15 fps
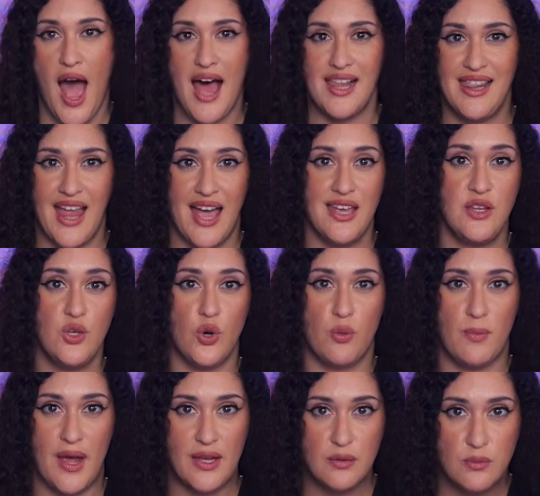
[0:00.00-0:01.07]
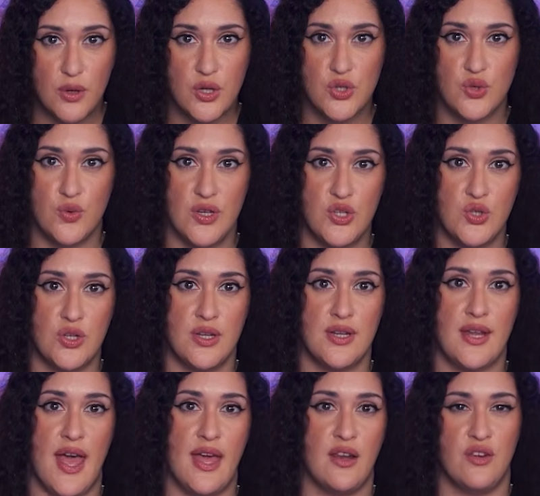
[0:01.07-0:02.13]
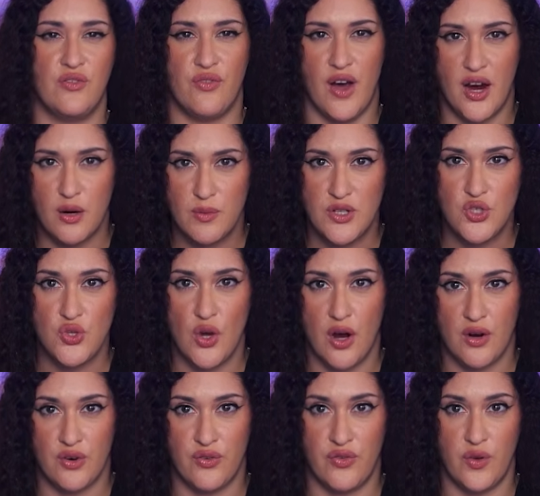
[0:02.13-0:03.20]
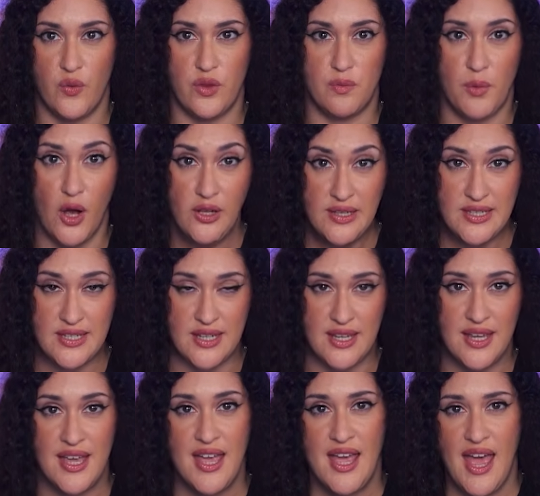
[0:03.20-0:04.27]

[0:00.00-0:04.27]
Align your mailbox region and environment geography with policy,